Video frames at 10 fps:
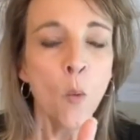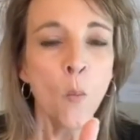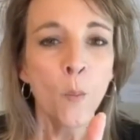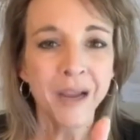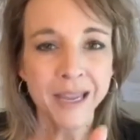
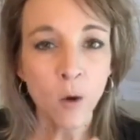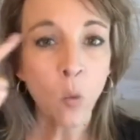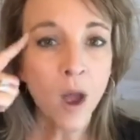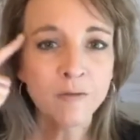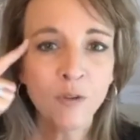But get
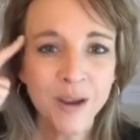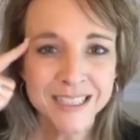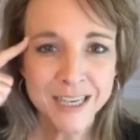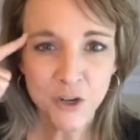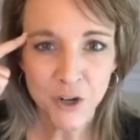one
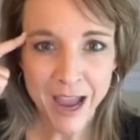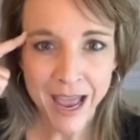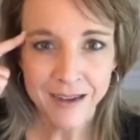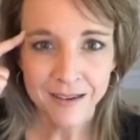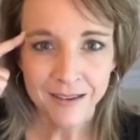voice in your
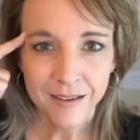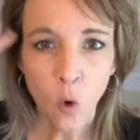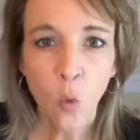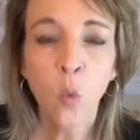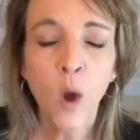head,
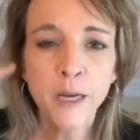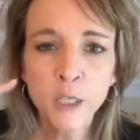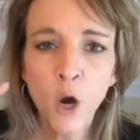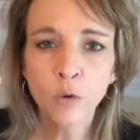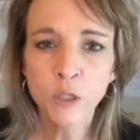
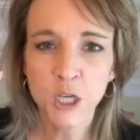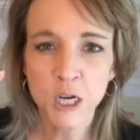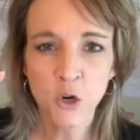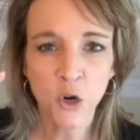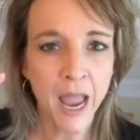one coach
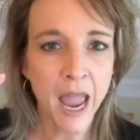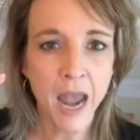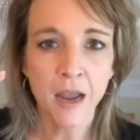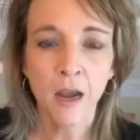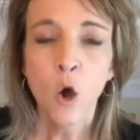in your
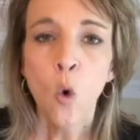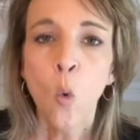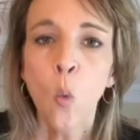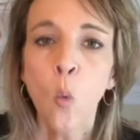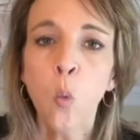head,
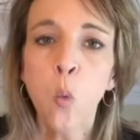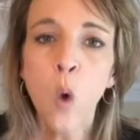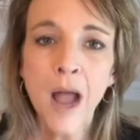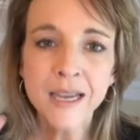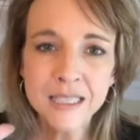
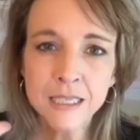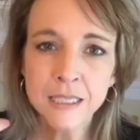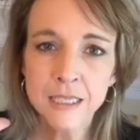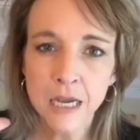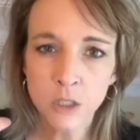one
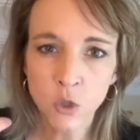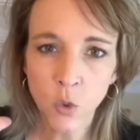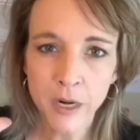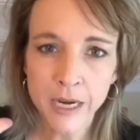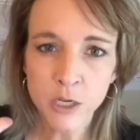success
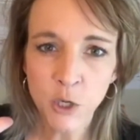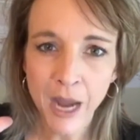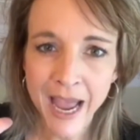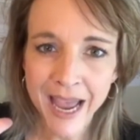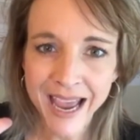story in your
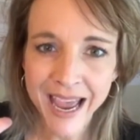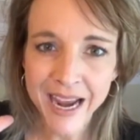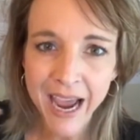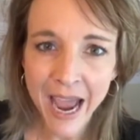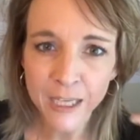
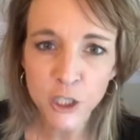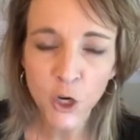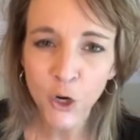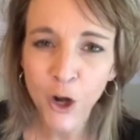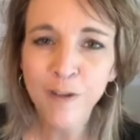head, and
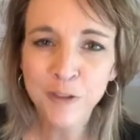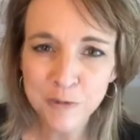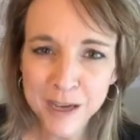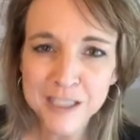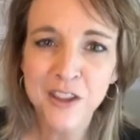turn off the
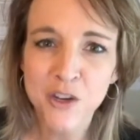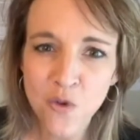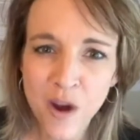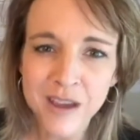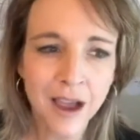rest of the
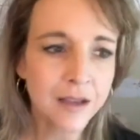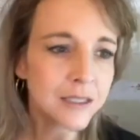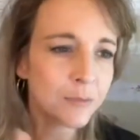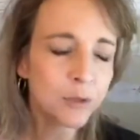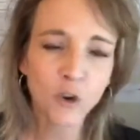noise.
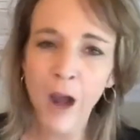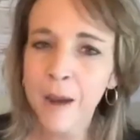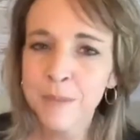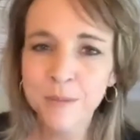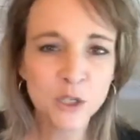
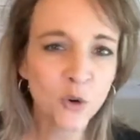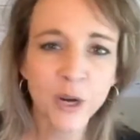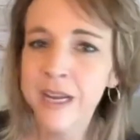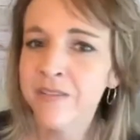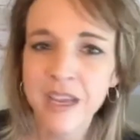Unsubscribe the
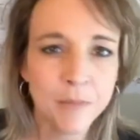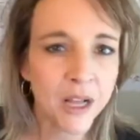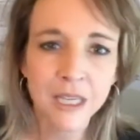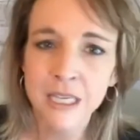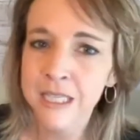majority of
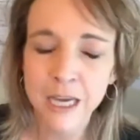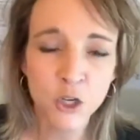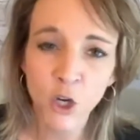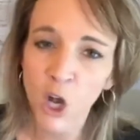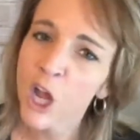email lists that
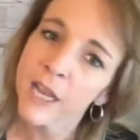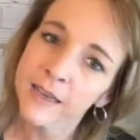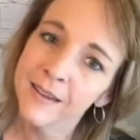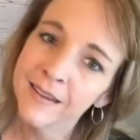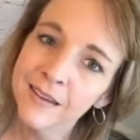you're
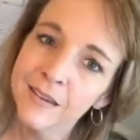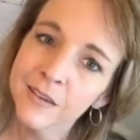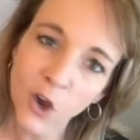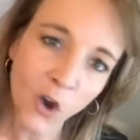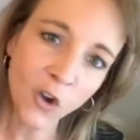on,
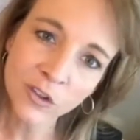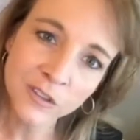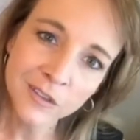y'all.